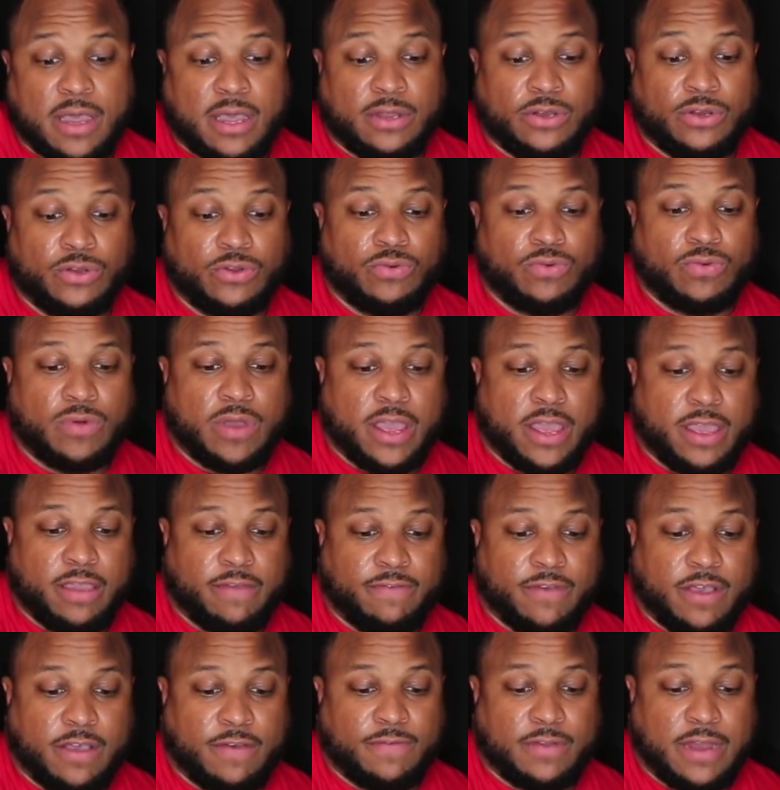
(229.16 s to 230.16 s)
new
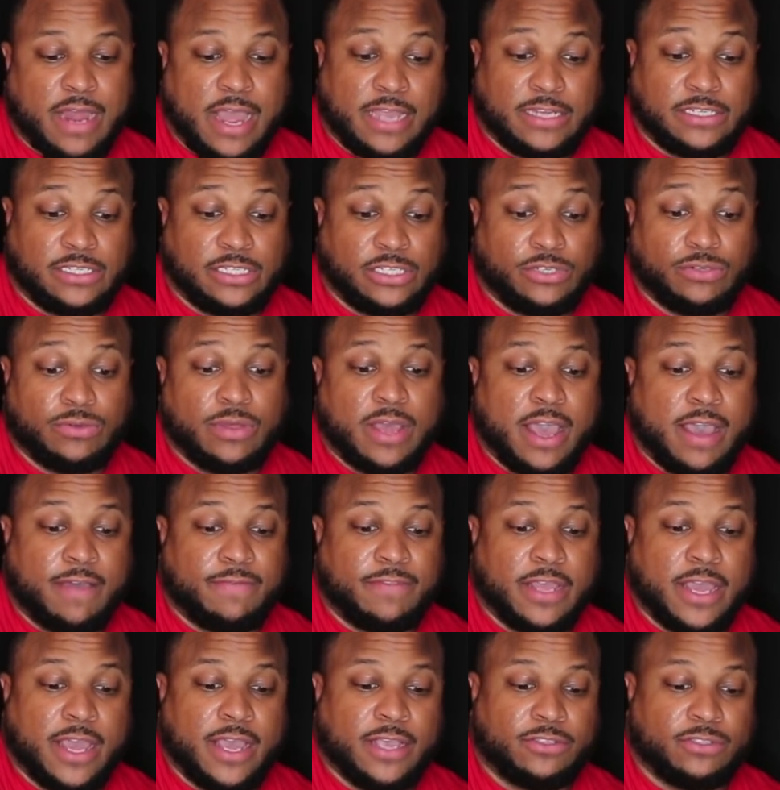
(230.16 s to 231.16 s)
wave oven, I actually do
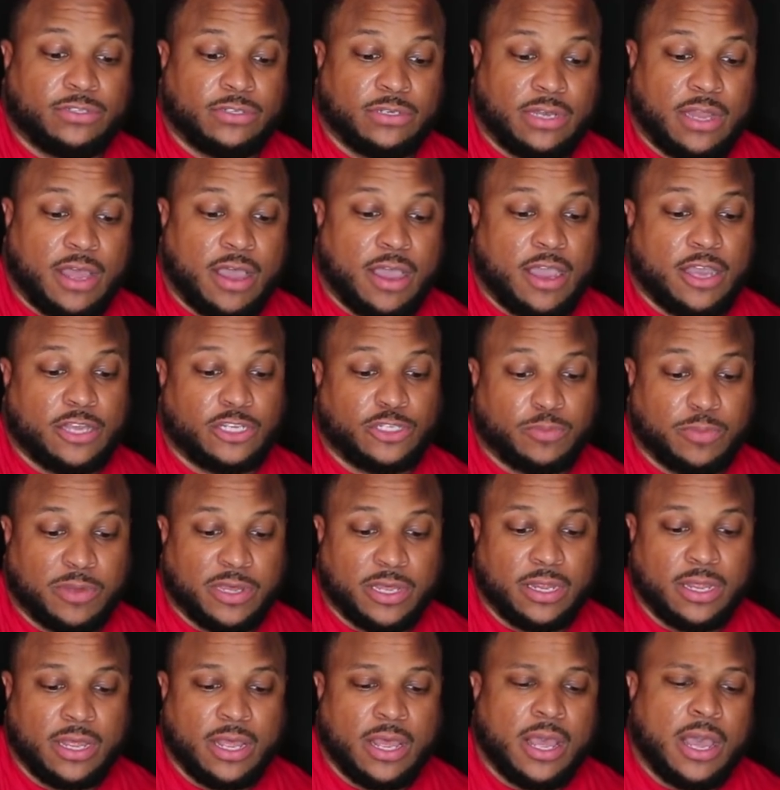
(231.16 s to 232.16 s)
have the extra large,
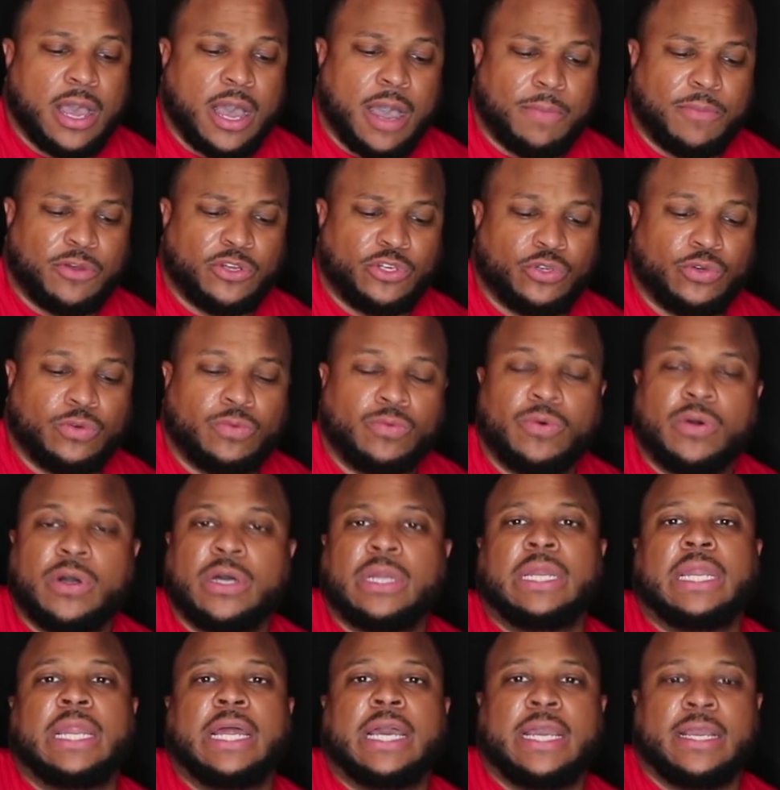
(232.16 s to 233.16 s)
but I'm going to do
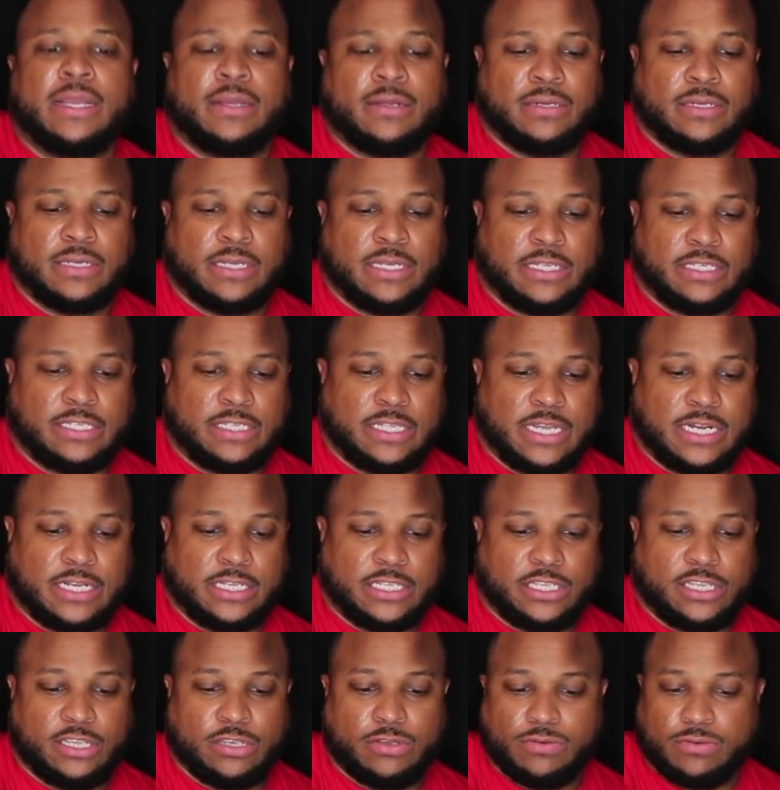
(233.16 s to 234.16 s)
1 layer instead
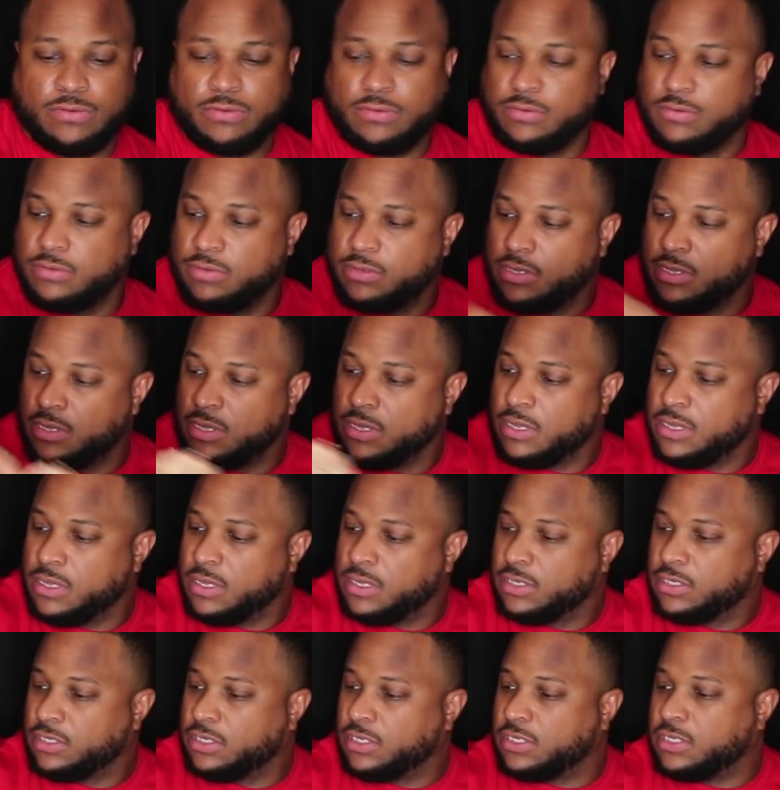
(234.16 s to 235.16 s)
of 2,
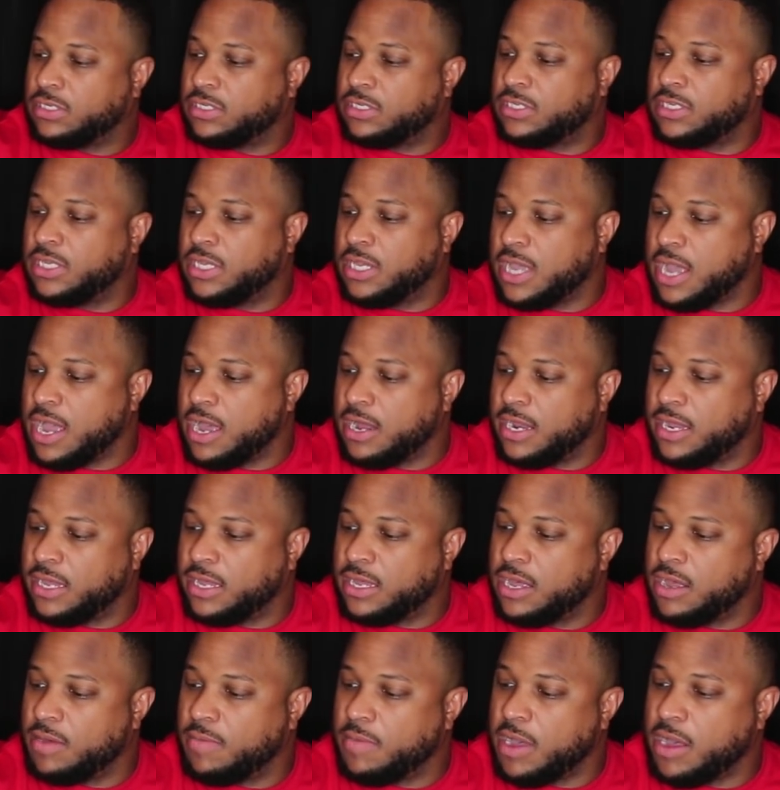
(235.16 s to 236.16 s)
just to see how they
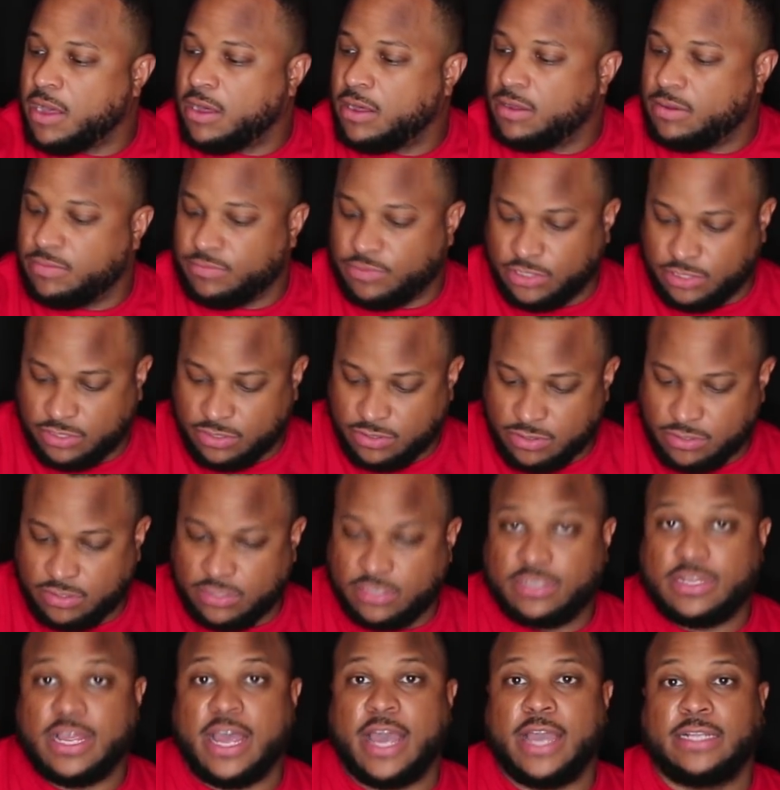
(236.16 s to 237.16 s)
come out. I'm just going
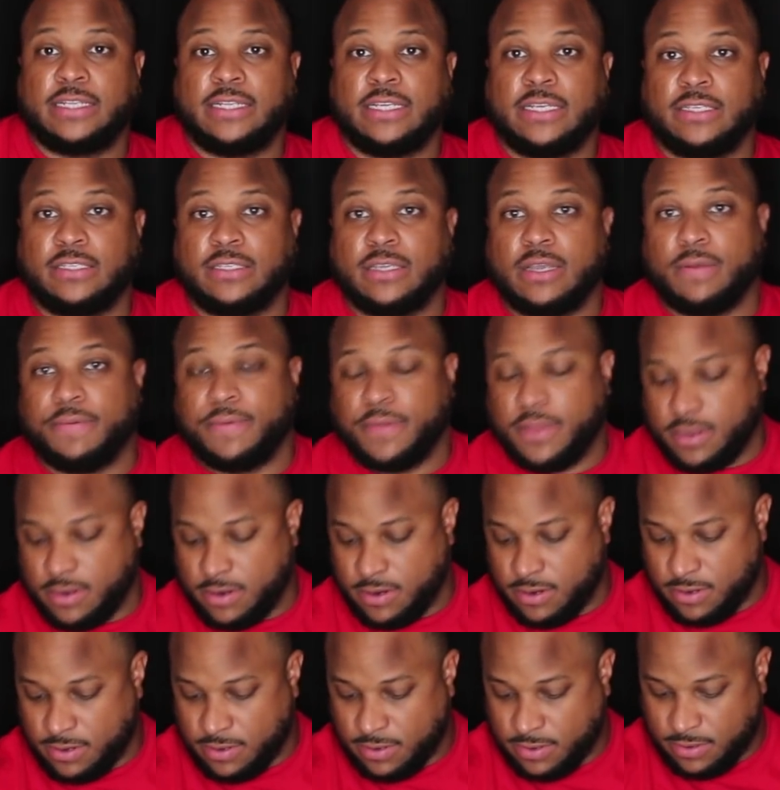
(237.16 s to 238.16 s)
to stack these up
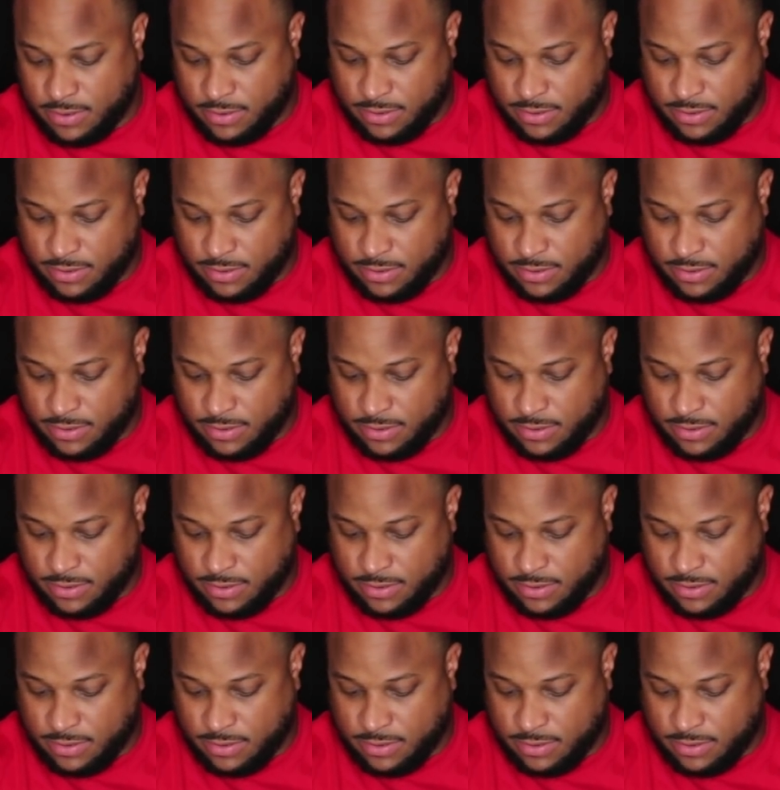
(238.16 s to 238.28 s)
here.